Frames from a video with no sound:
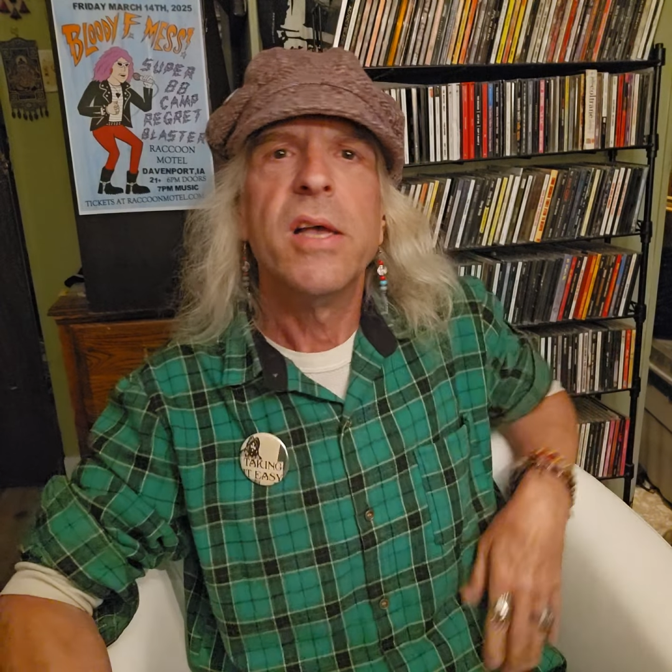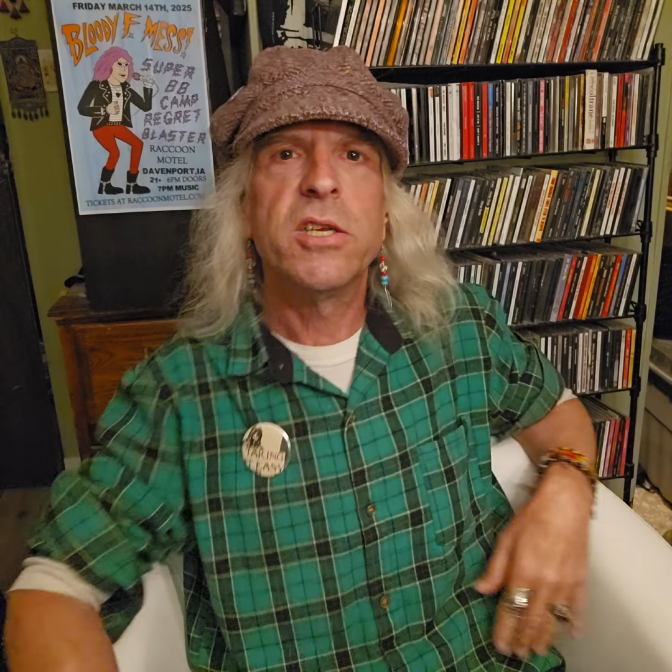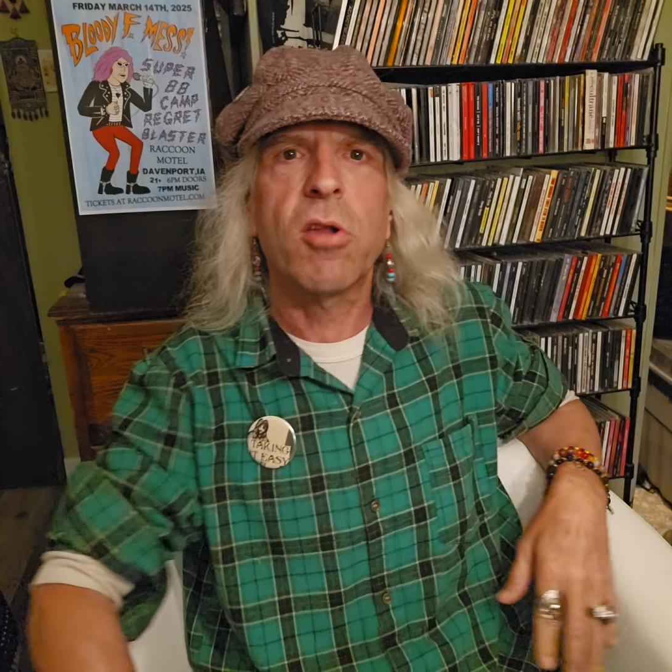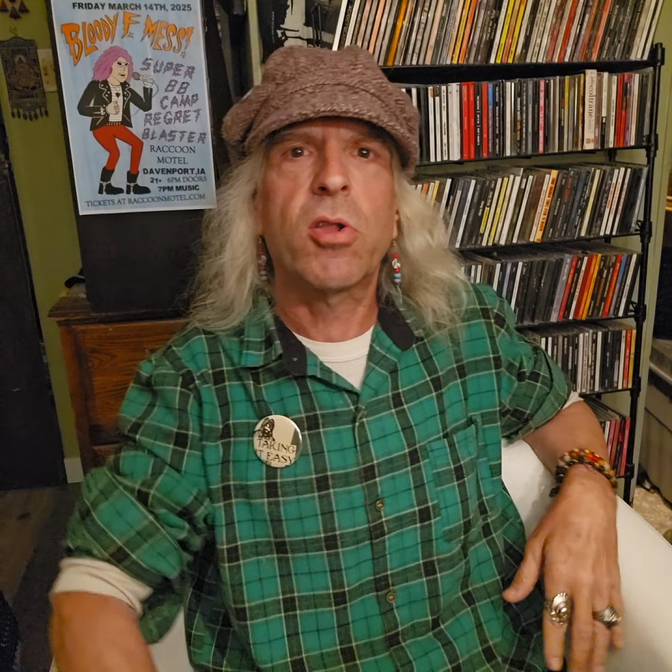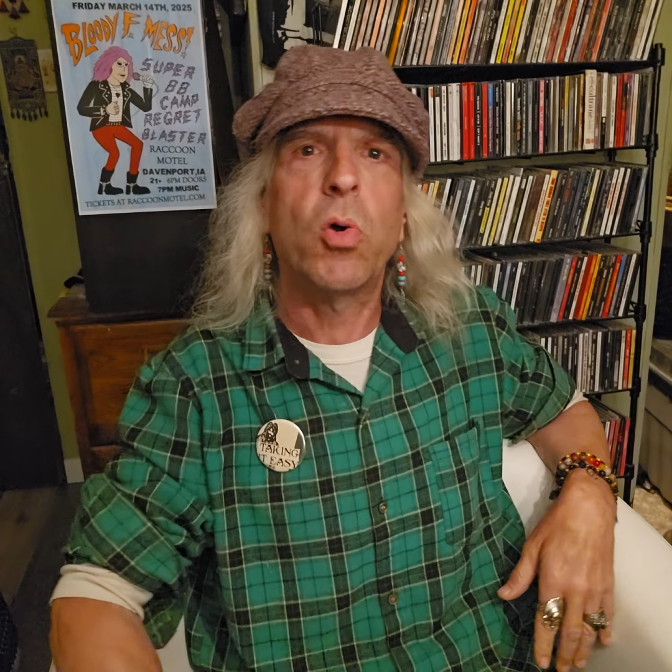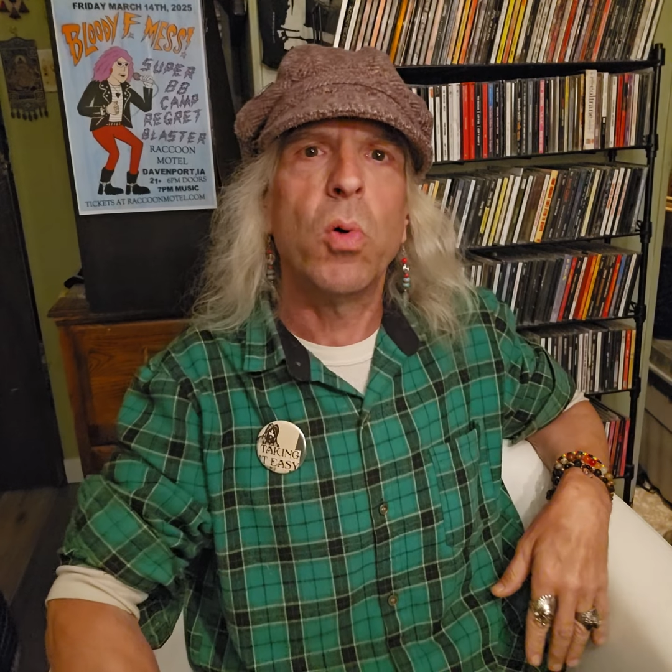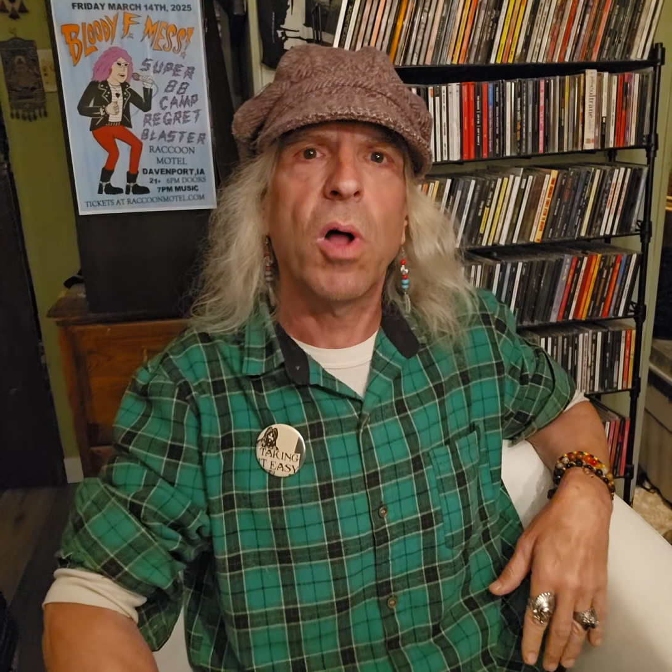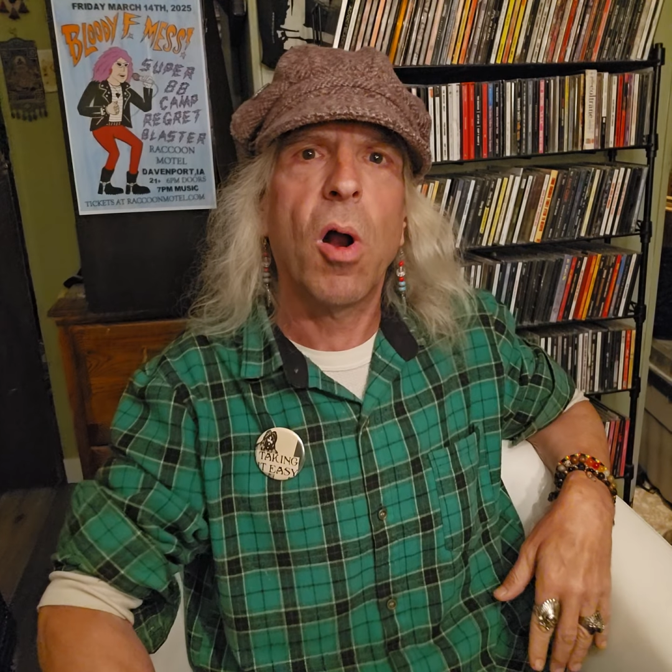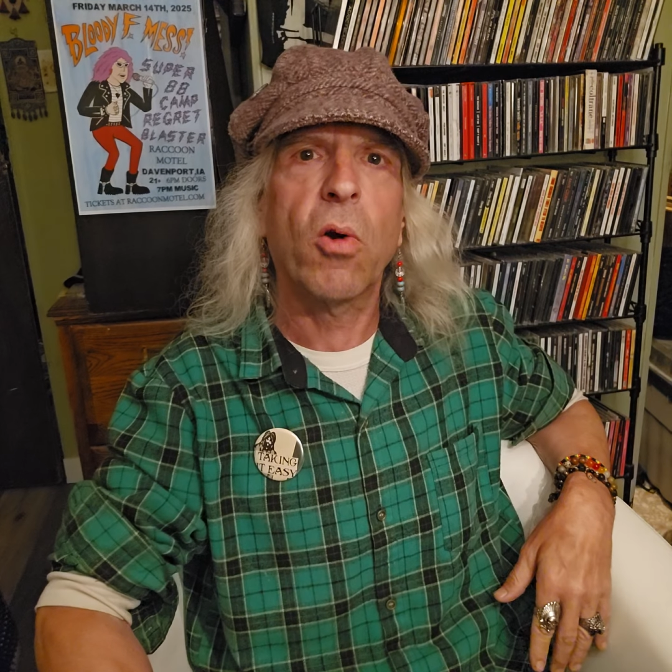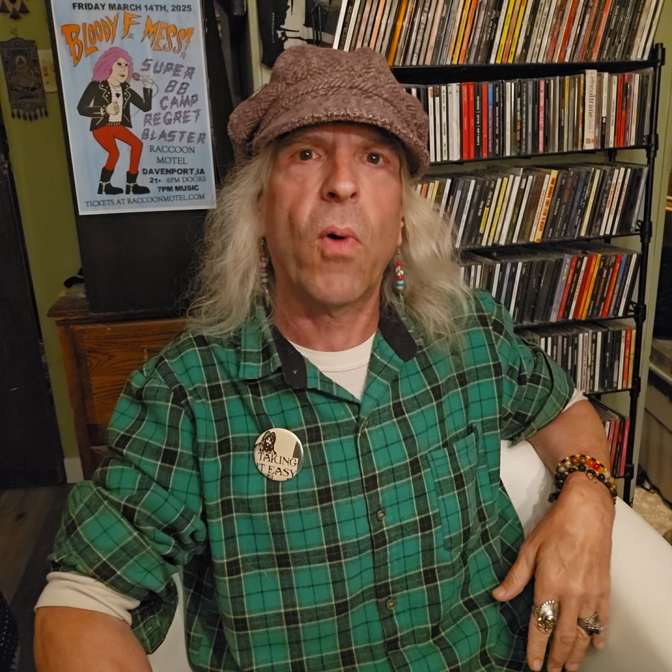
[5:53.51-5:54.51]
just
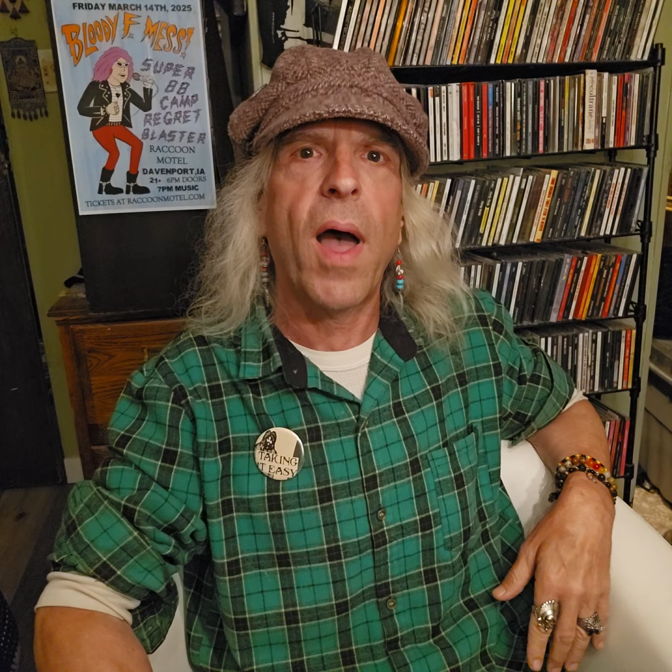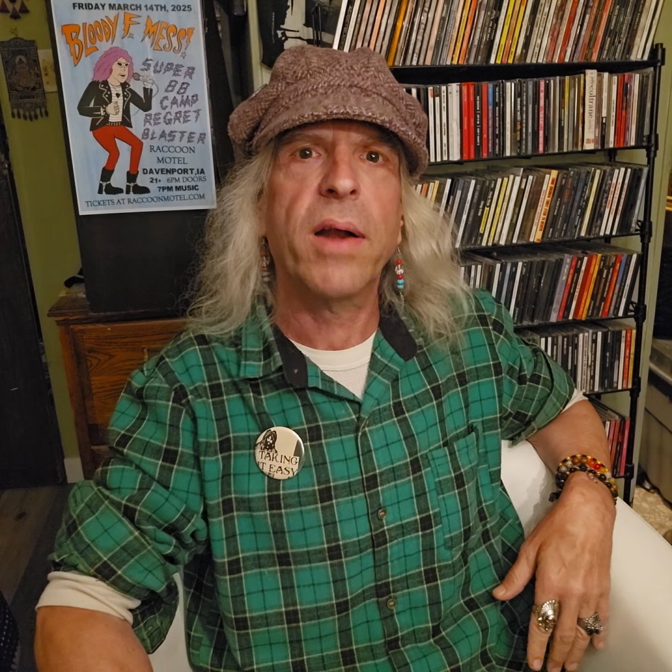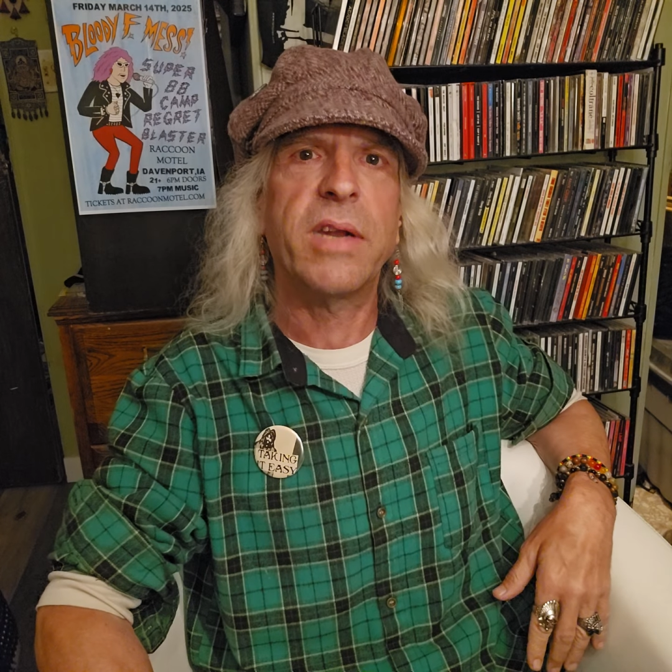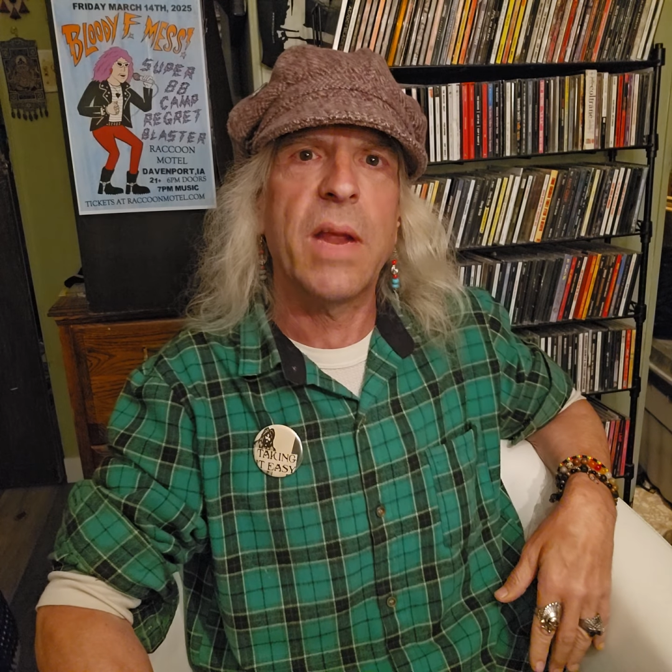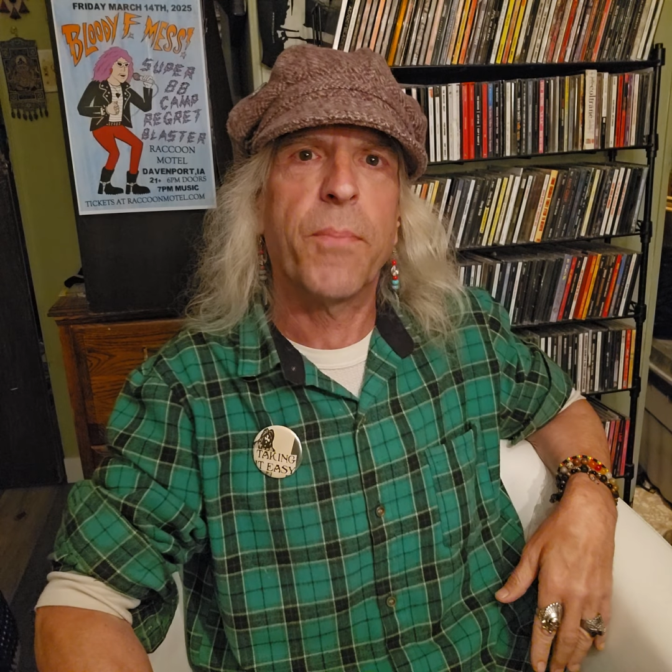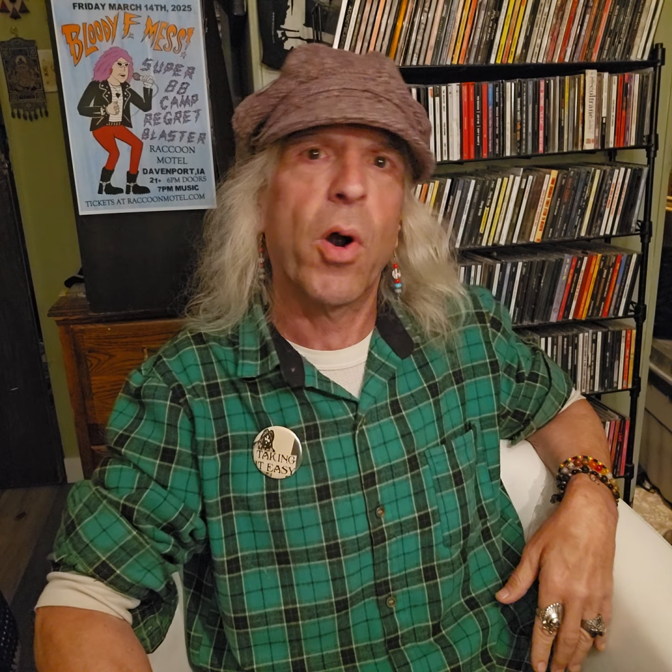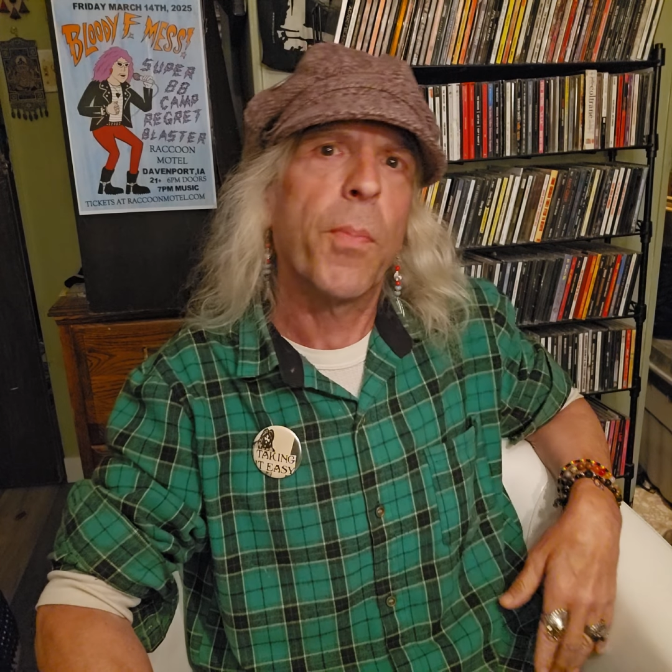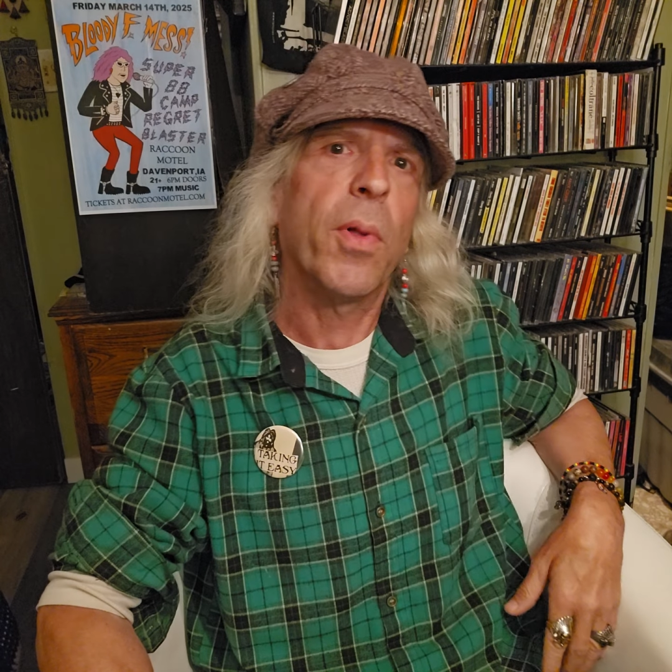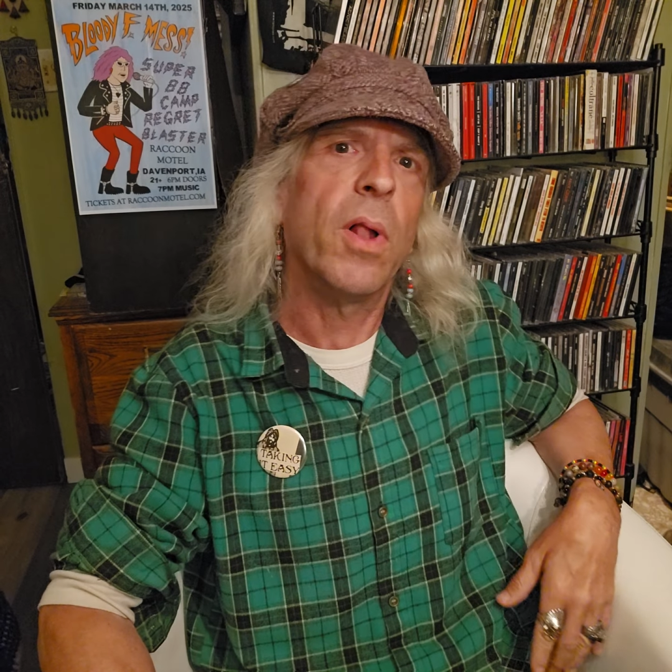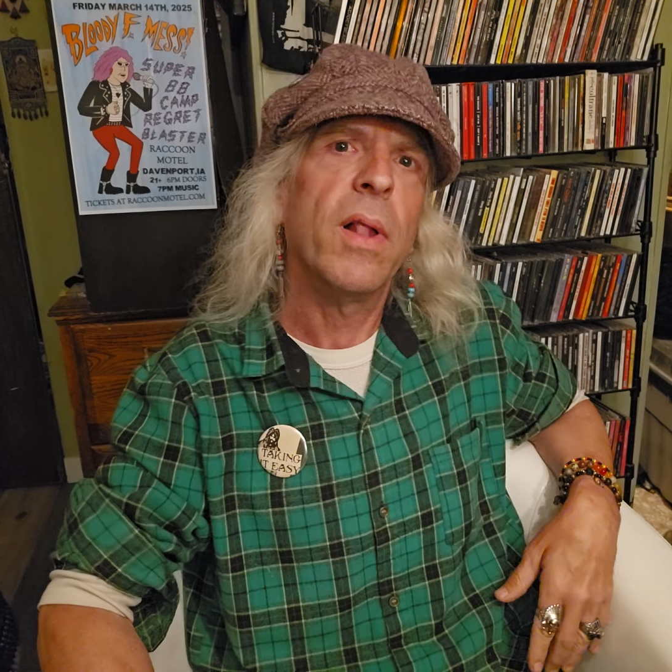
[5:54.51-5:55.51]
cool hard rock, Deep
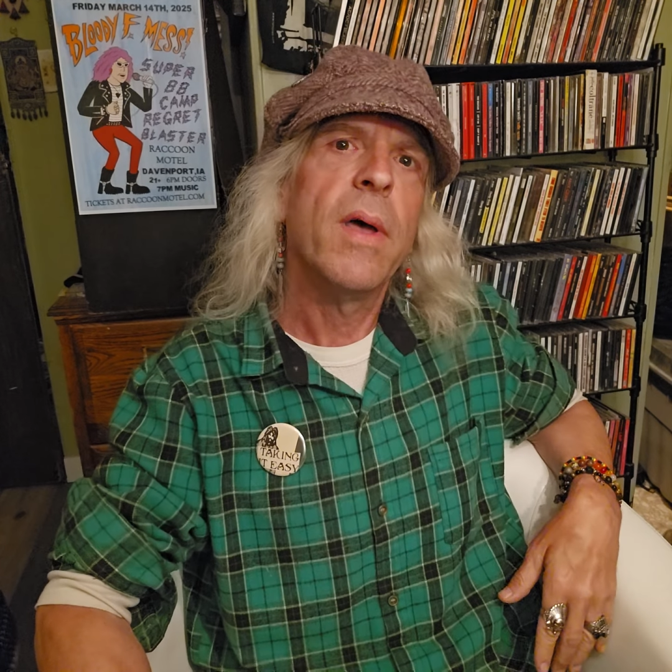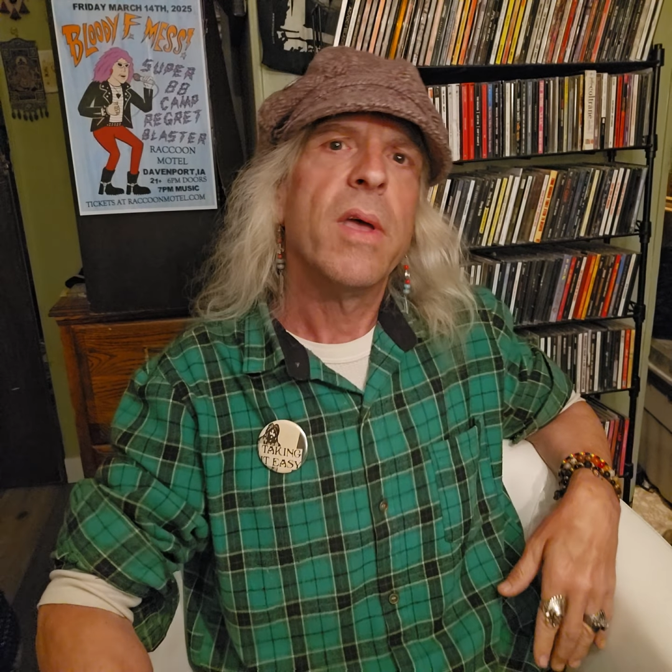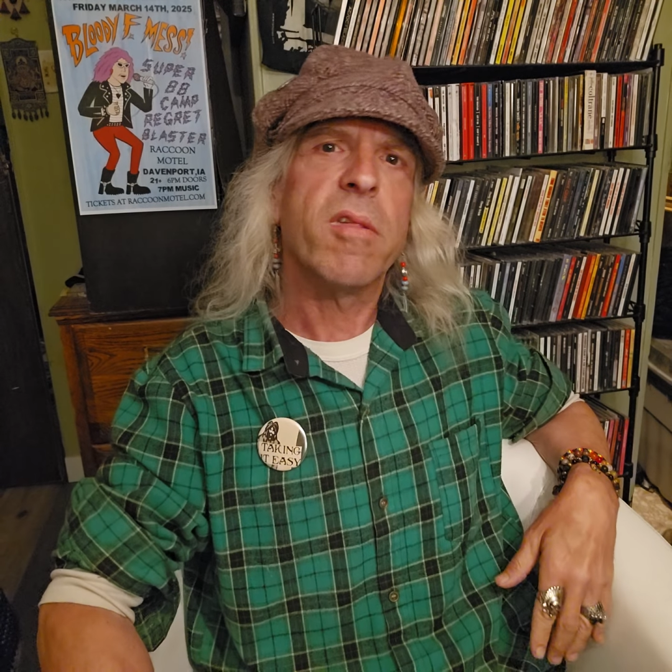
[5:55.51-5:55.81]
Purple,